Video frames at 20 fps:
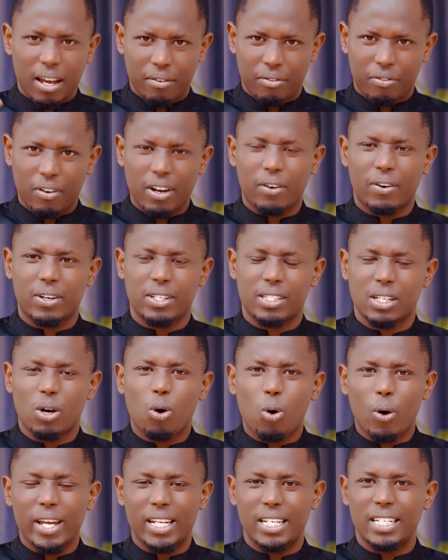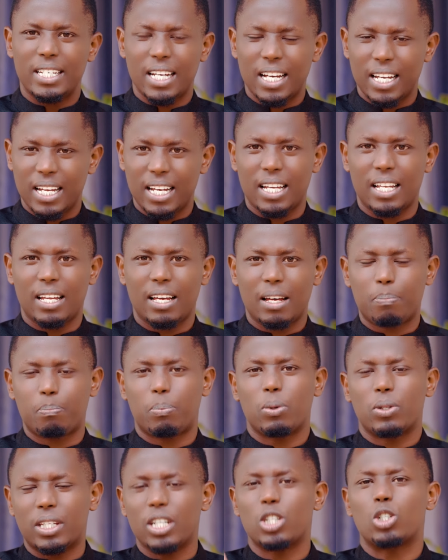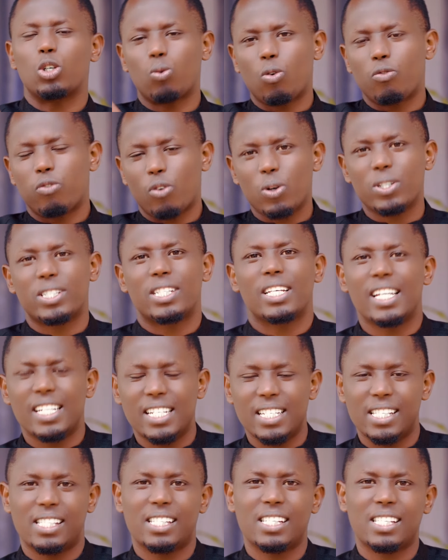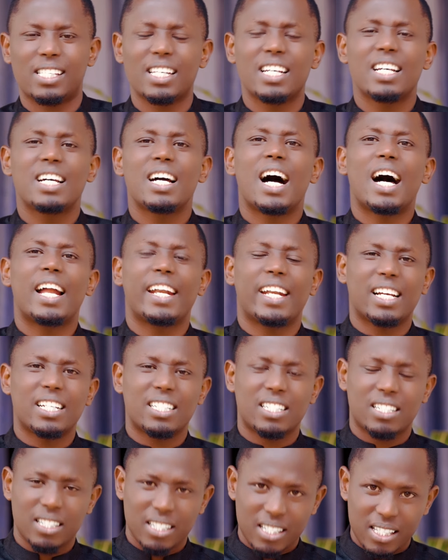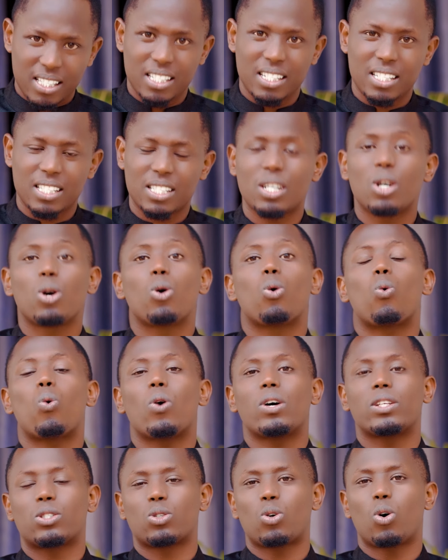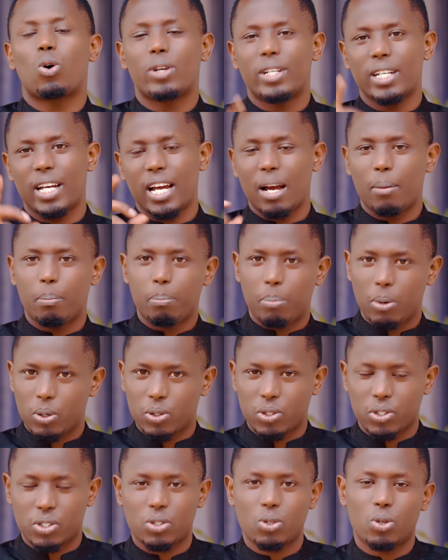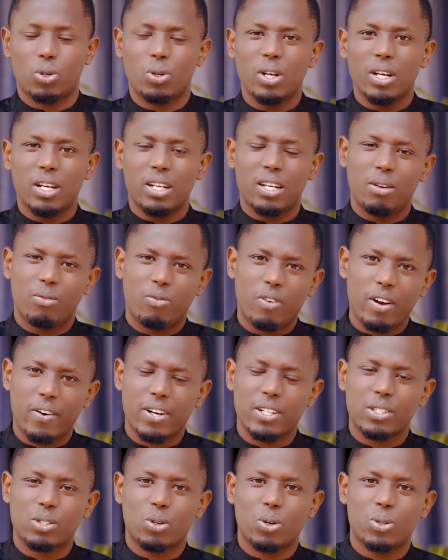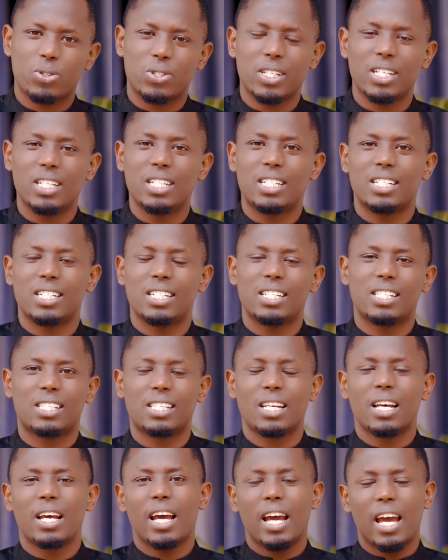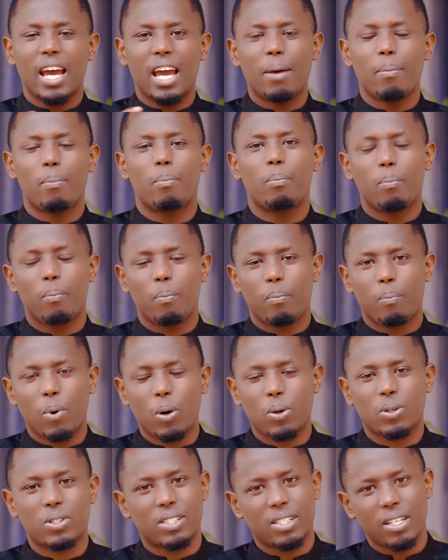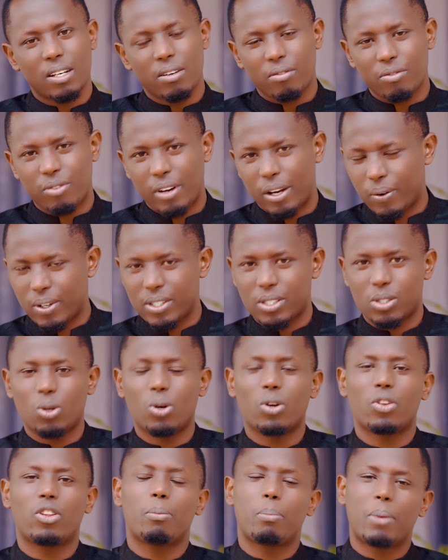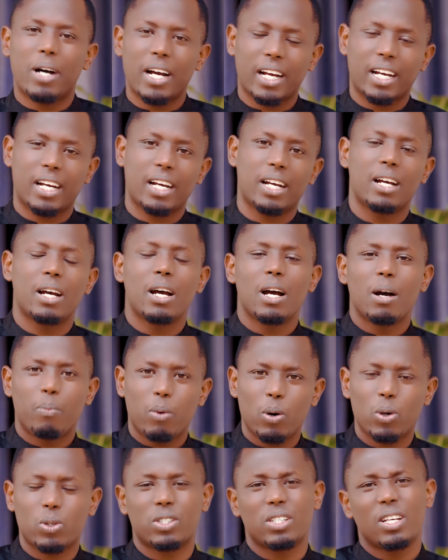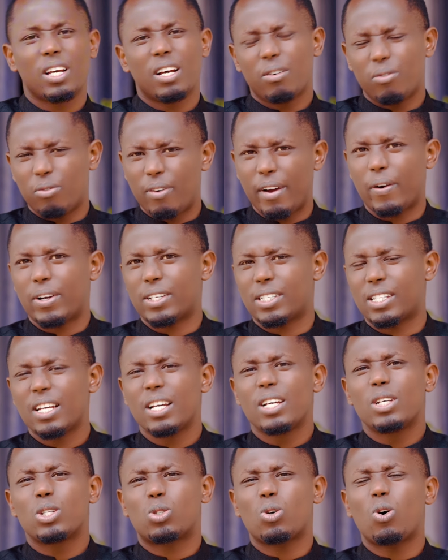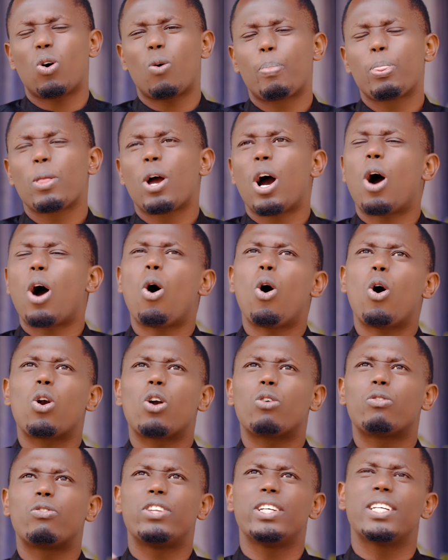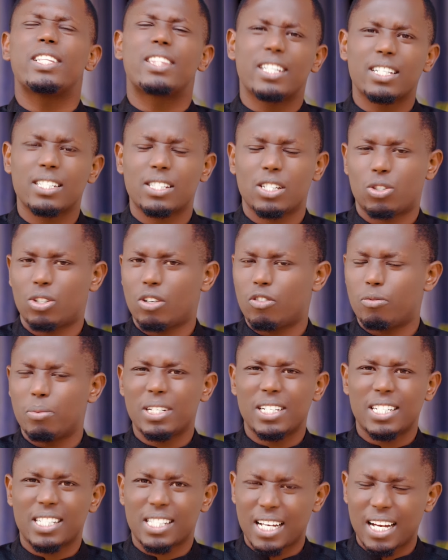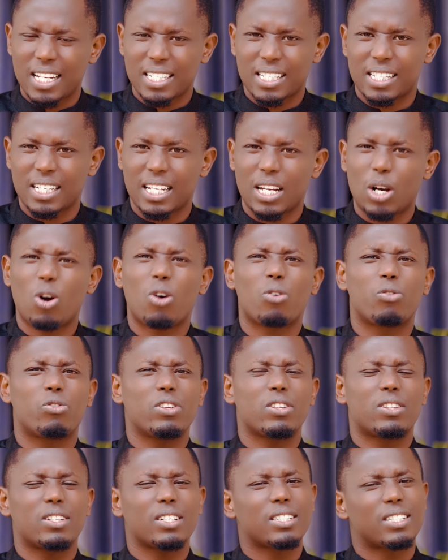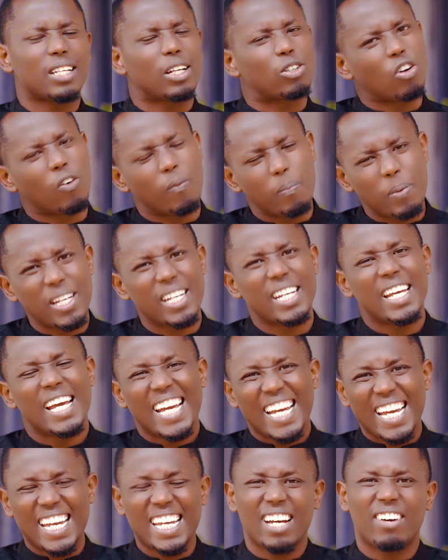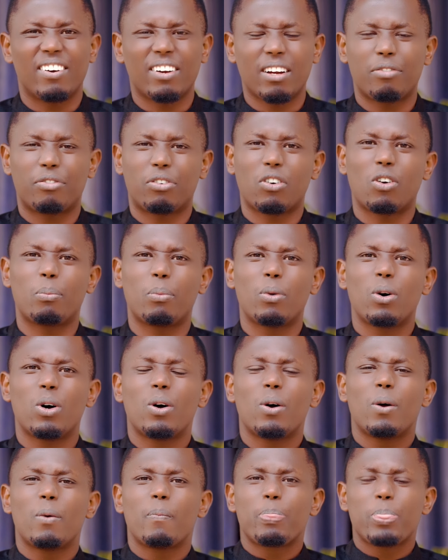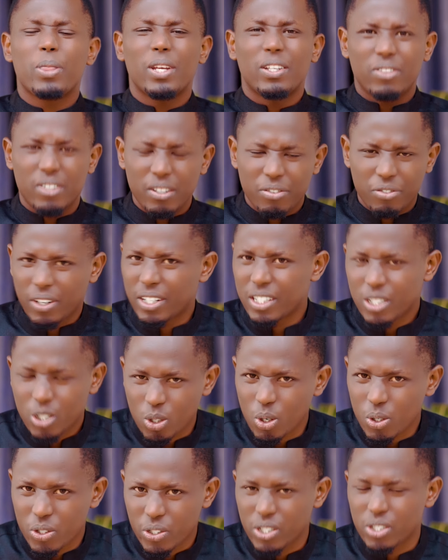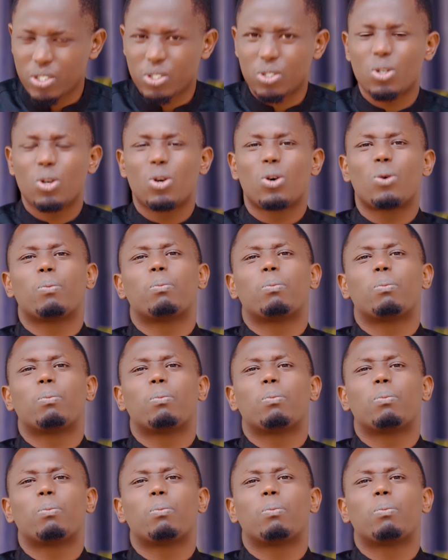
a virus or a potential of causing a disease, and that disease was called Mpox. So the virus causing it is Mpox virus, or the monkeypox virus. So all of these things that I've been discussing, all of these things that I've been hearing from different sources,